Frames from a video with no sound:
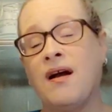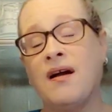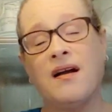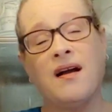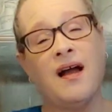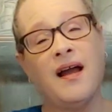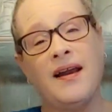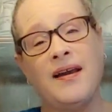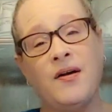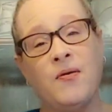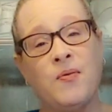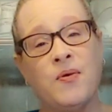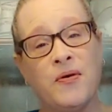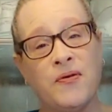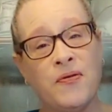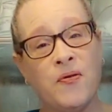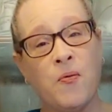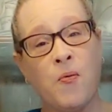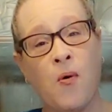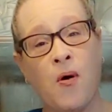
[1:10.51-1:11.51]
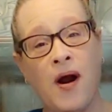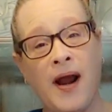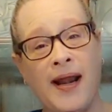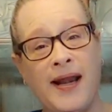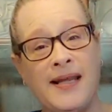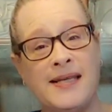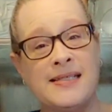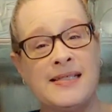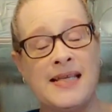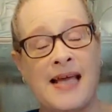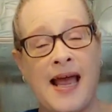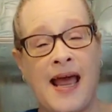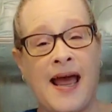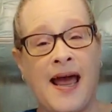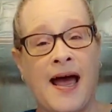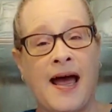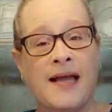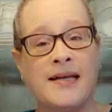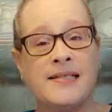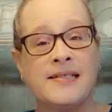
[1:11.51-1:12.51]
kind of where the wine is
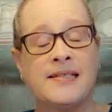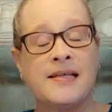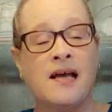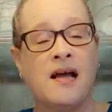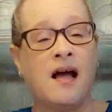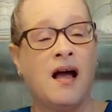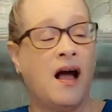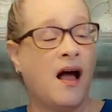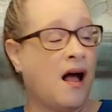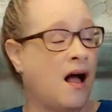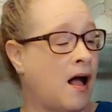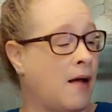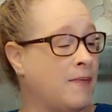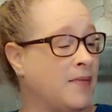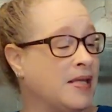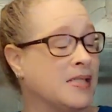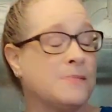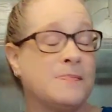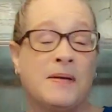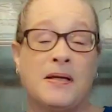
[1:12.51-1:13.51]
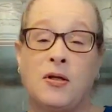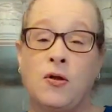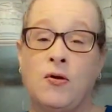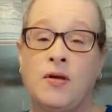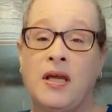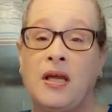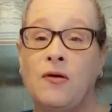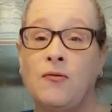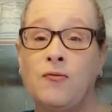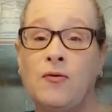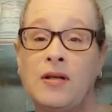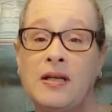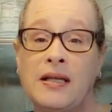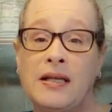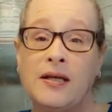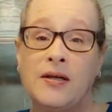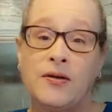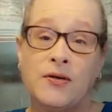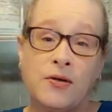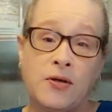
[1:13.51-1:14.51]
at. It's been looking
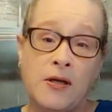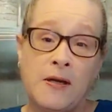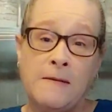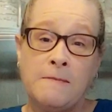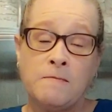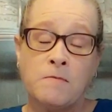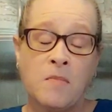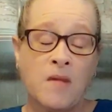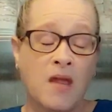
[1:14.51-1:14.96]
really good.